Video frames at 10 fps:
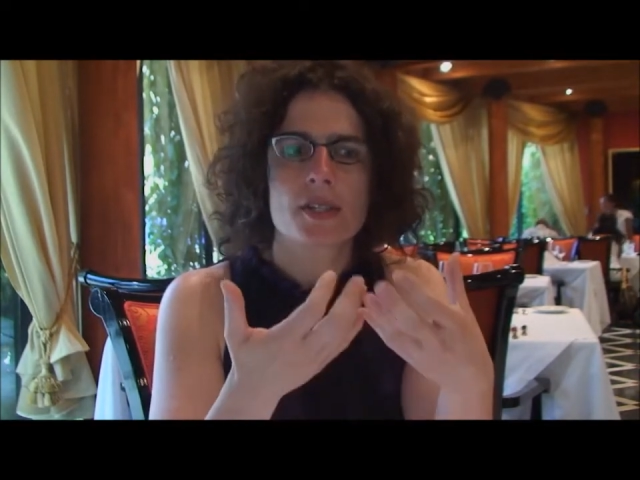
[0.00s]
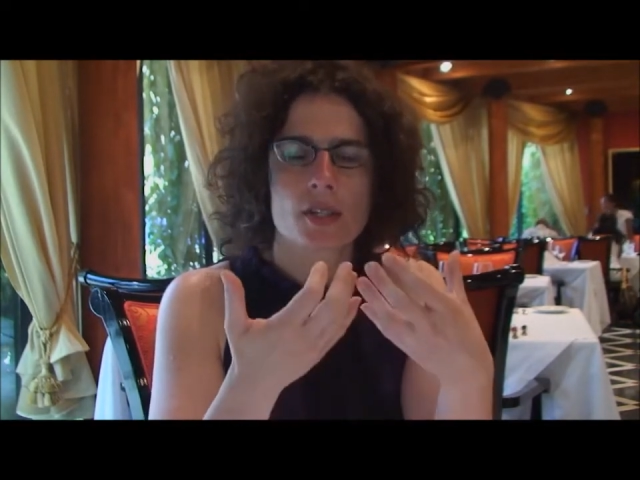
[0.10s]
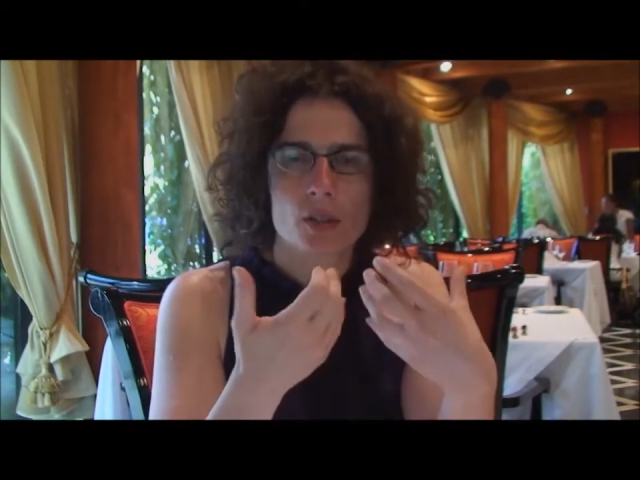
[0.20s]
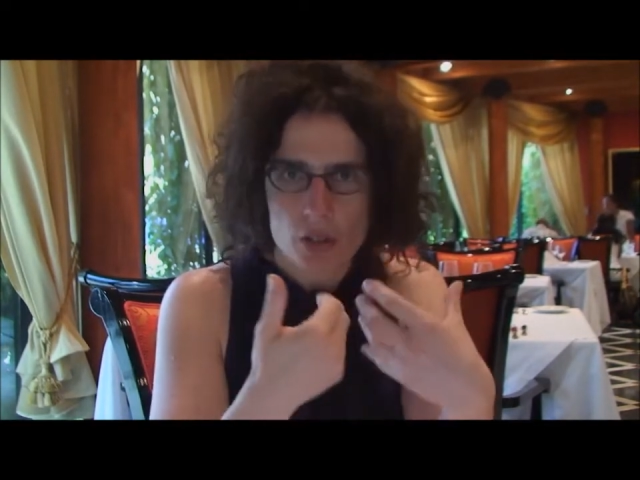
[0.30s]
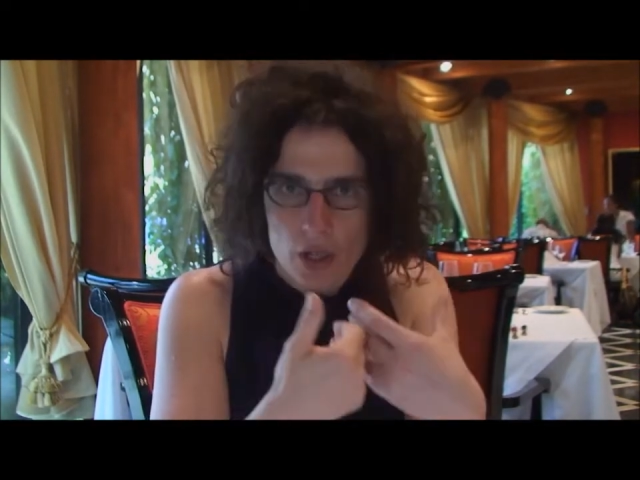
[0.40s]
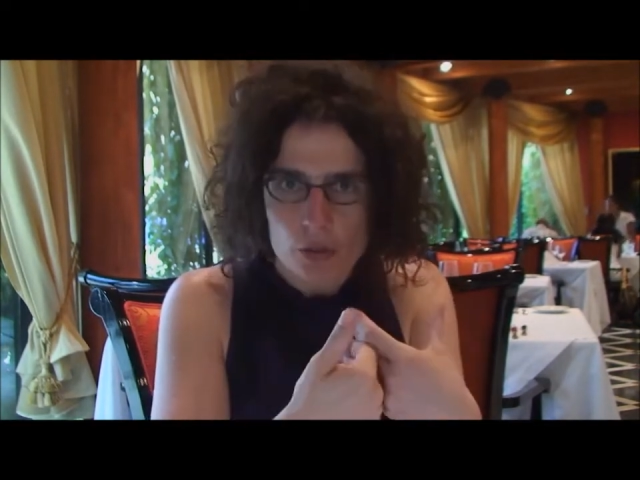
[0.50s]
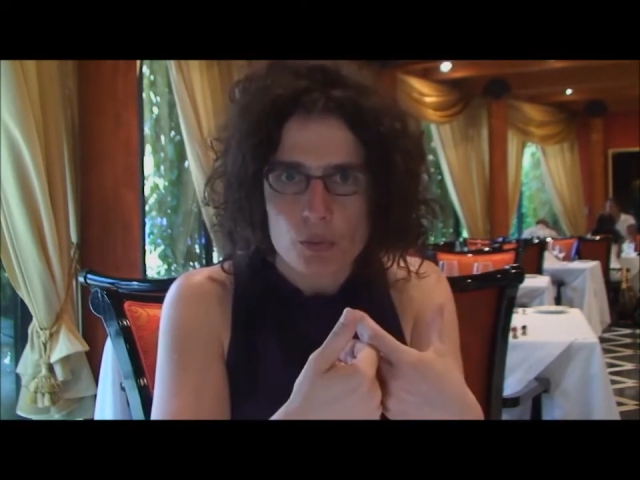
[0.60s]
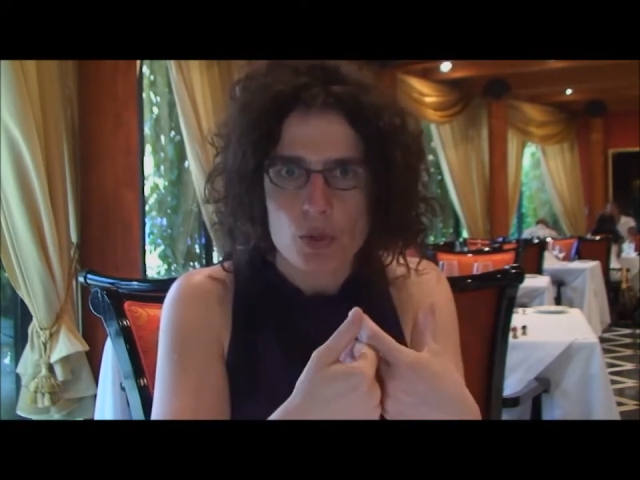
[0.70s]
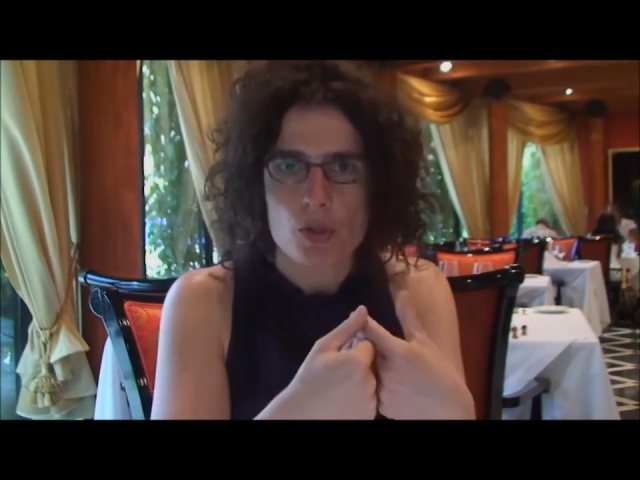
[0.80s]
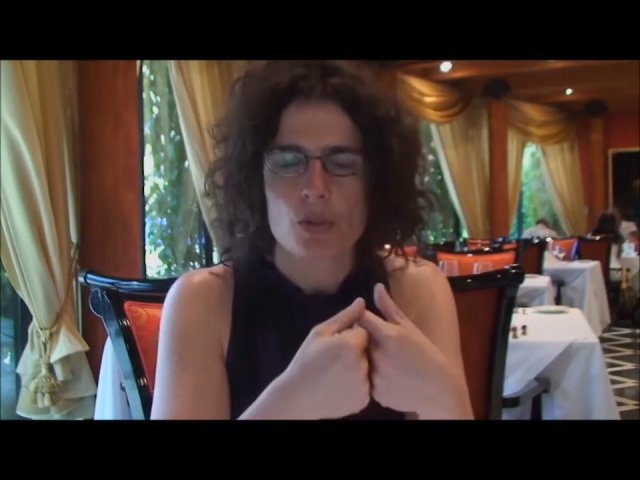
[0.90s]

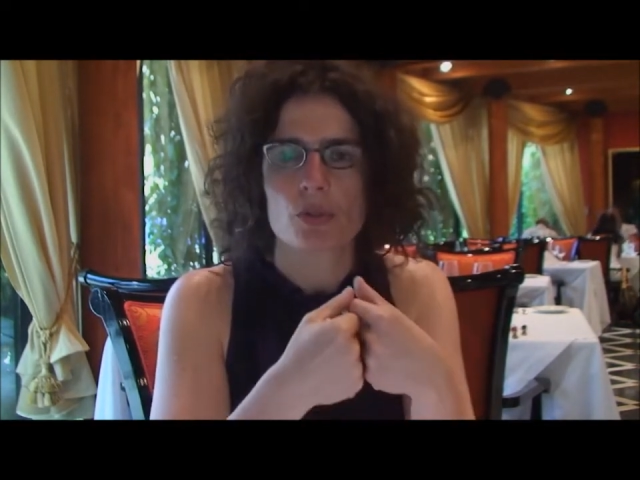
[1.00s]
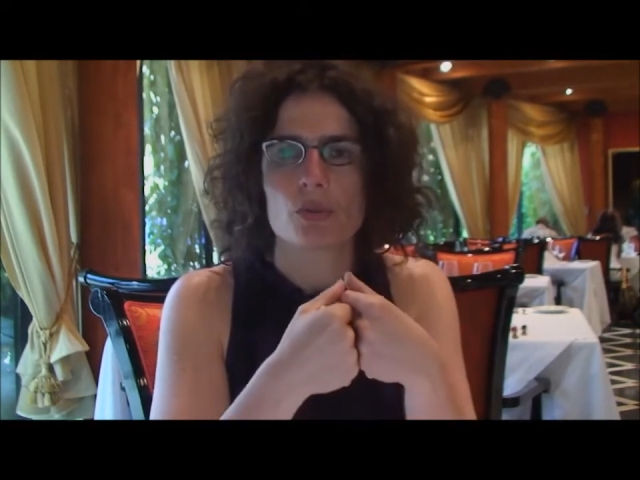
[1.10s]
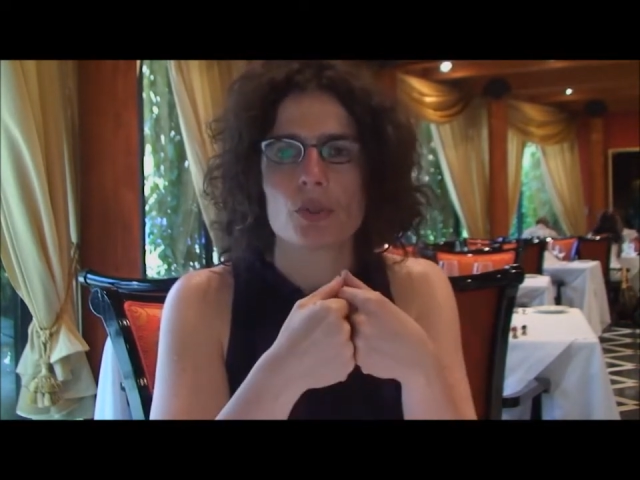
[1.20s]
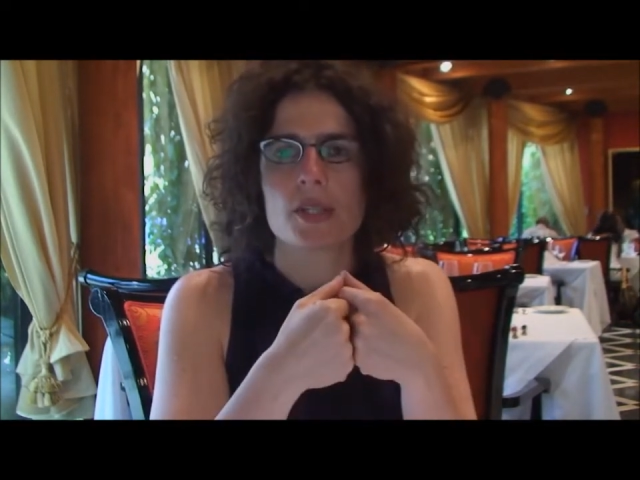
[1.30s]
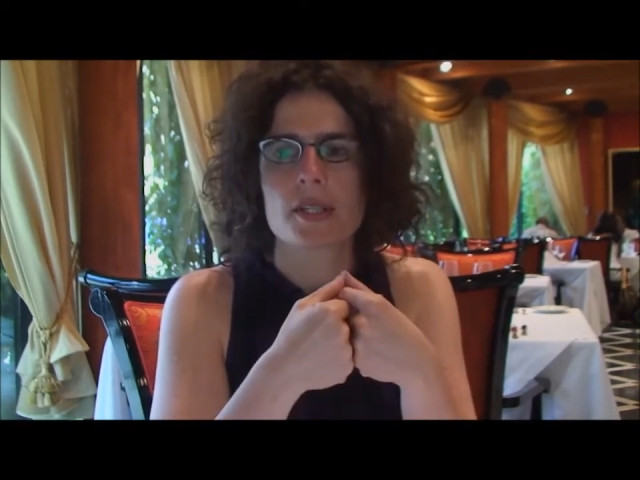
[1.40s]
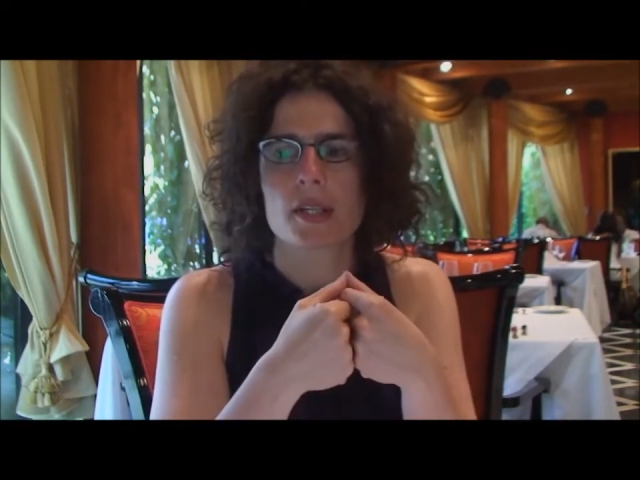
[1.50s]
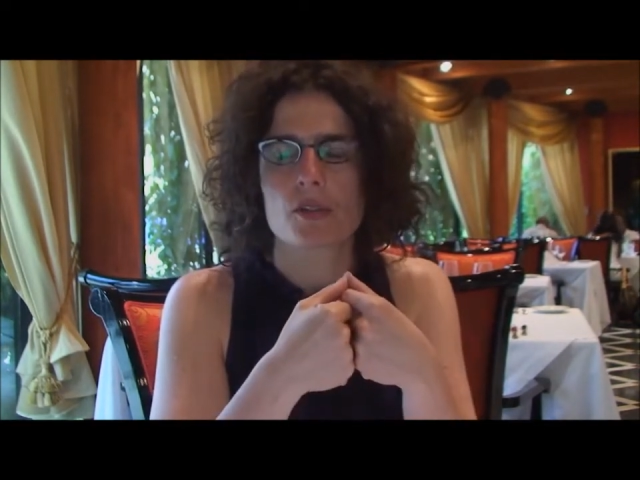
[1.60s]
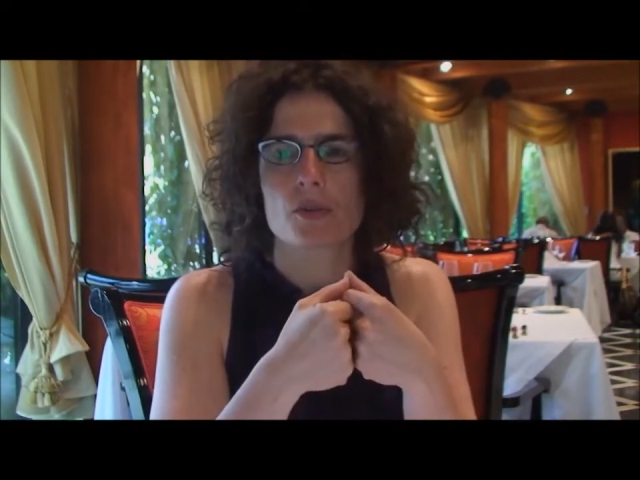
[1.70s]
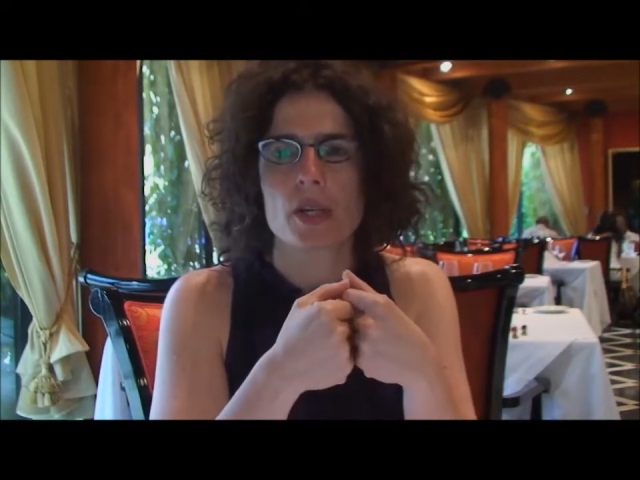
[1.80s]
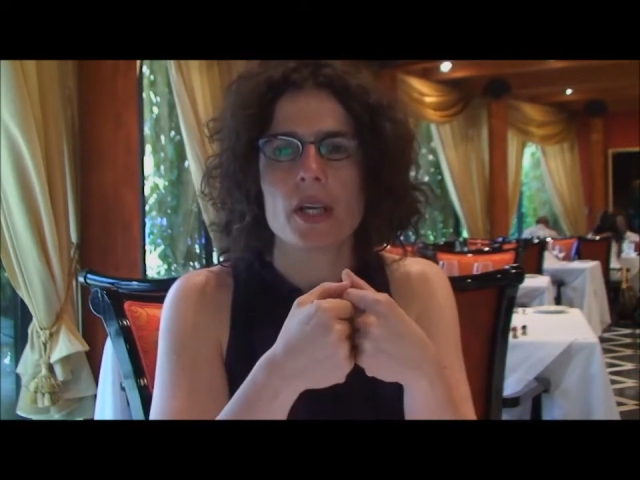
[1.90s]
contribution to this country.